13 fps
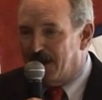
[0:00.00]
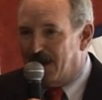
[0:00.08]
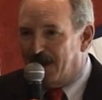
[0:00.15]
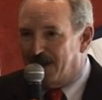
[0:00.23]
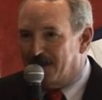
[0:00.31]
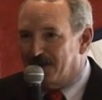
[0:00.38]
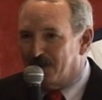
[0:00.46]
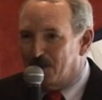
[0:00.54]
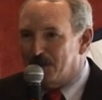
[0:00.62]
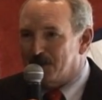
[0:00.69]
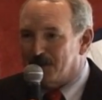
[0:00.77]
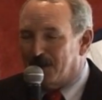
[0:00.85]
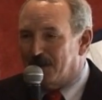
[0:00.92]
And let
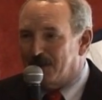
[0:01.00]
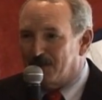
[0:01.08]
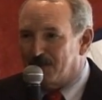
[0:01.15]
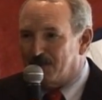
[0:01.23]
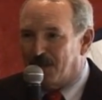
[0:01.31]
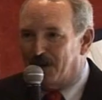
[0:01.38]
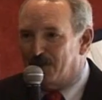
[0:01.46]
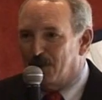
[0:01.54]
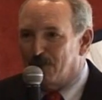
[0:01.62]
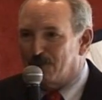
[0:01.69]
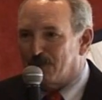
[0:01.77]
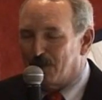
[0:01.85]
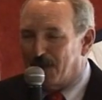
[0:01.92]
me tell you, I
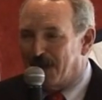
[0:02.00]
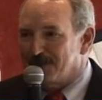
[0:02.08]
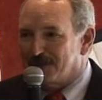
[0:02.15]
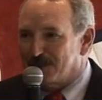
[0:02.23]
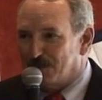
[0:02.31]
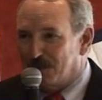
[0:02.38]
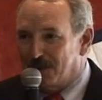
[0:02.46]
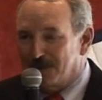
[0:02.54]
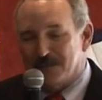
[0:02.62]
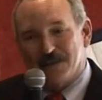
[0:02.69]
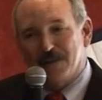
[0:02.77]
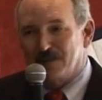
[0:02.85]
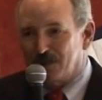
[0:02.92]
know from past
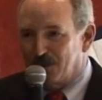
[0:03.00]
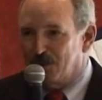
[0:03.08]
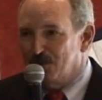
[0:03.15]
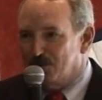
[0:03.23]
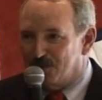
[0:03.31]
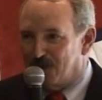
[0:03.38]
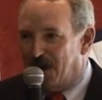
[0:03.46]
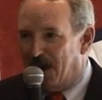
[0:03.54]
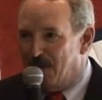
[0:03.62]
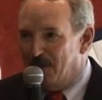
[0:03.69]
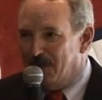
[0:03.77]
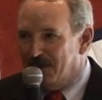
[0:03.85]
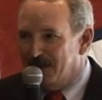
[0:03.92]
experience, it's a huge job.